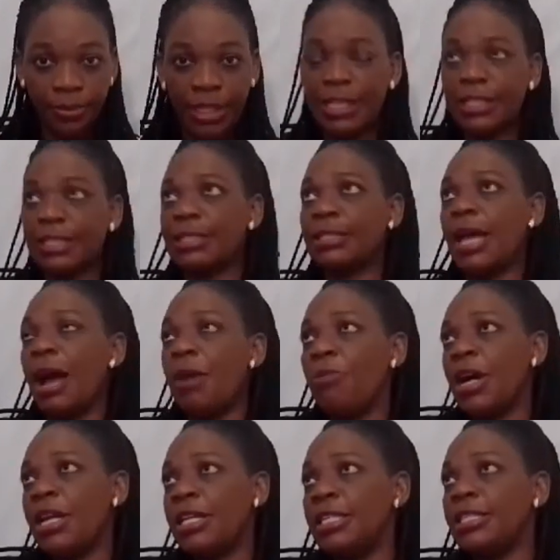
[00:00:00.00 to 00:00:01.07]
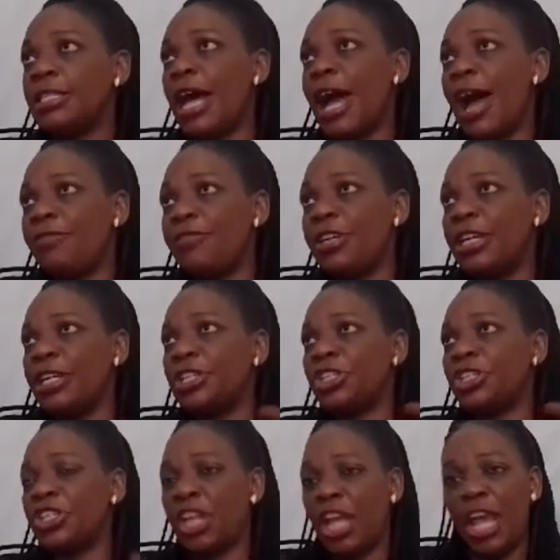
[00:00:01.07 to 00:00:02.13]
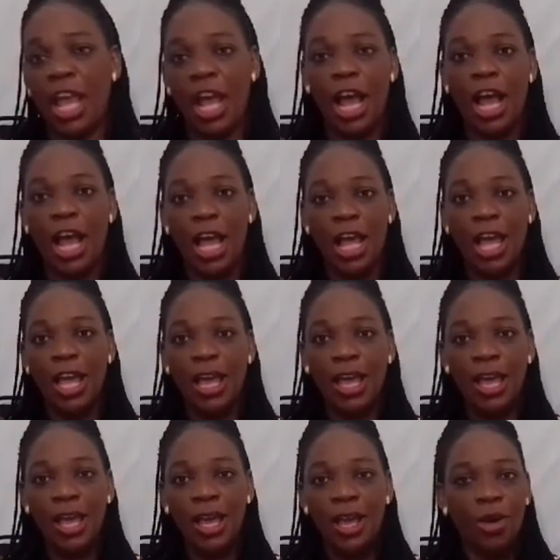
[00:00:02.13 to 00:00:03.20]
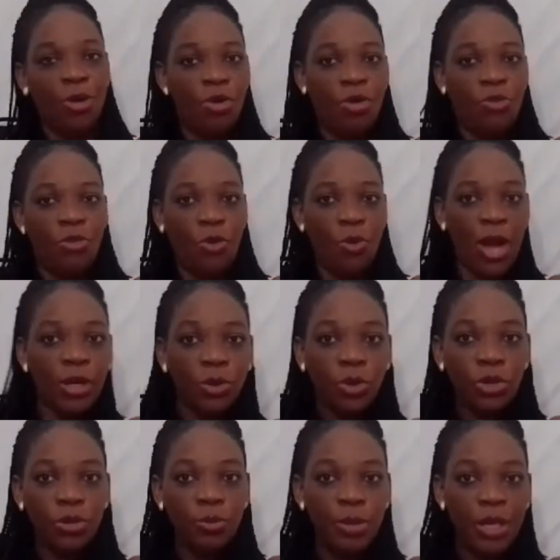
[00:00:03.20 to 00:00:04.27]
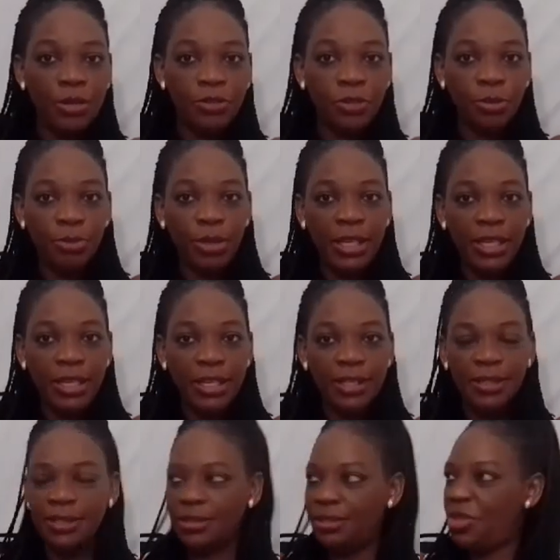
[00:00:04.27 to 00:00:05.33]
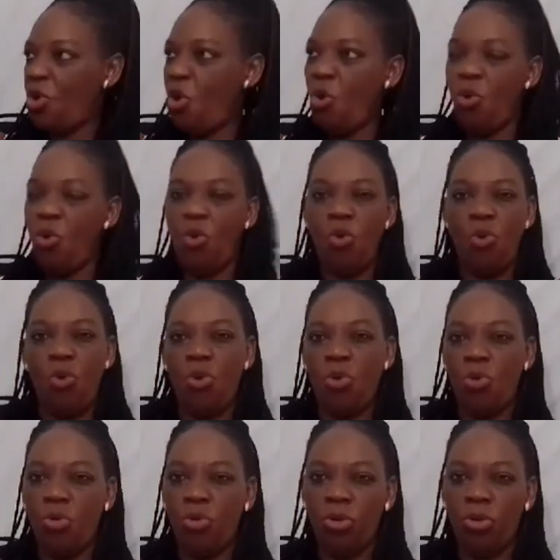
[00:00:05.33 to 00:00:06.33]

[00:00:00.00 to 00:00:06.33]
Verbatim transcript: That someone is having a share over what God made for me, No.